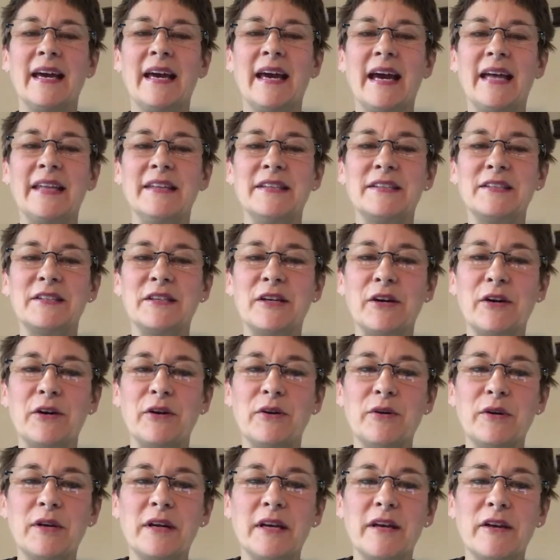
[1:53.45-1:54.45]
And
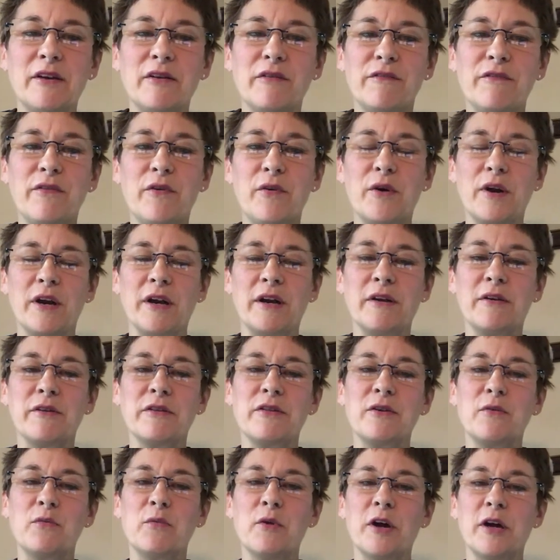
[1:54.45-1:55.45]
so for
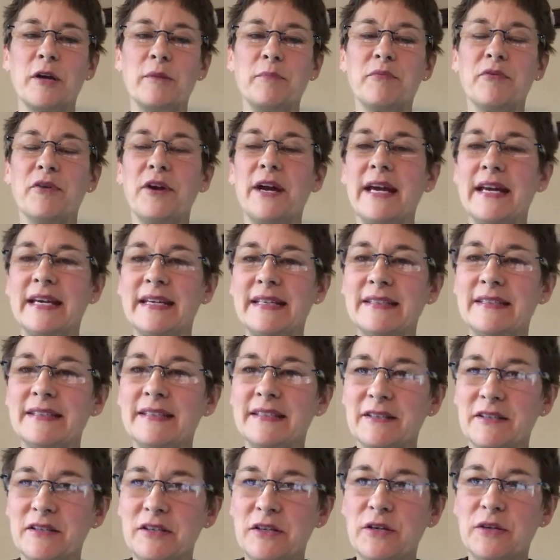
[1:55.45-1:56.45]
the word praise,
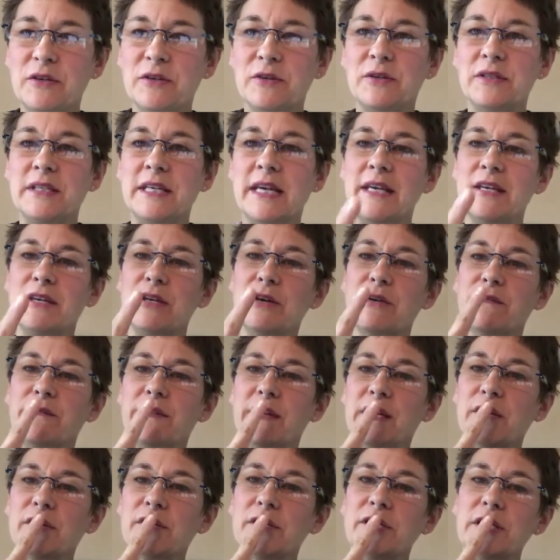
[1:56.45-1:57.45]
you take your
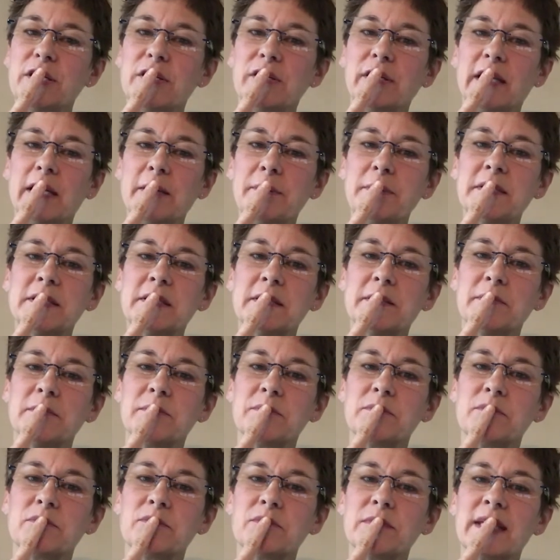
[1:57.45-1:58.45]
finger to your lips,
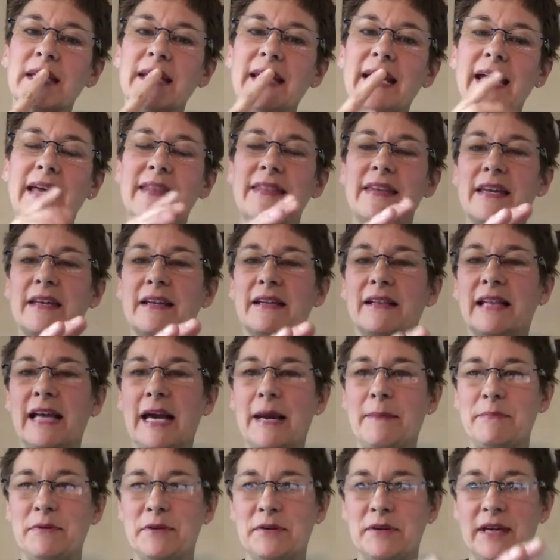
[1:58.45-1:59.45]
and then
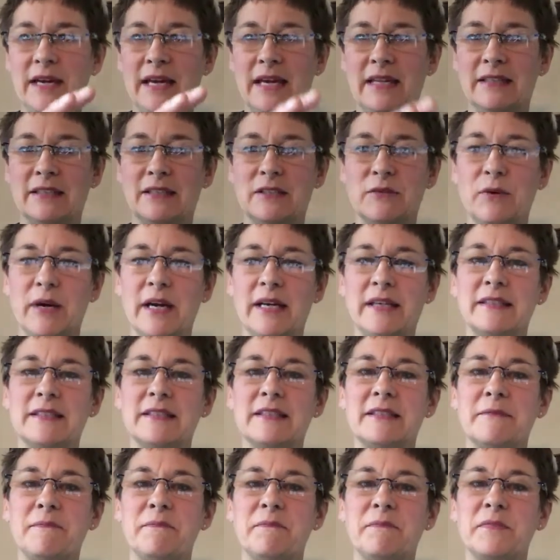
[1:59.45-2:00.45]
clap your hands
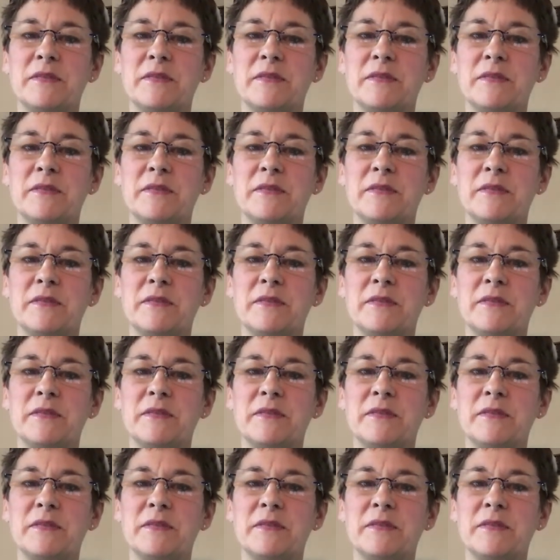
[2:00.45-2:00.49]
twice.